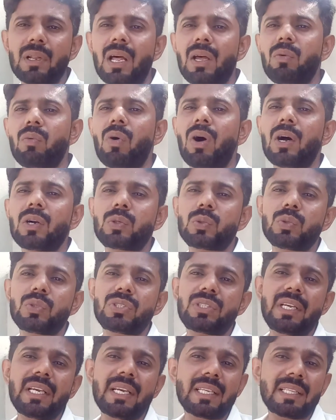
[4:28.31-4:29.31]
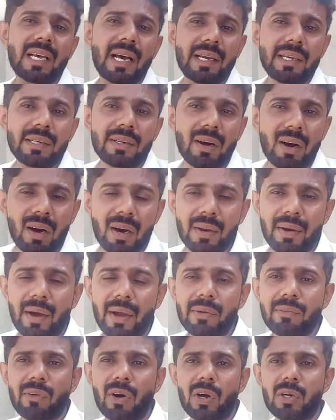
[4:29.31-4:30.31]
I want to say the Iran,
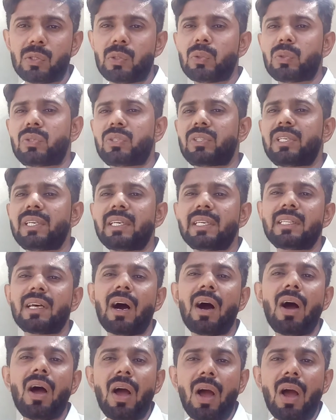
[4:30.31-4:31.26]
I want to say the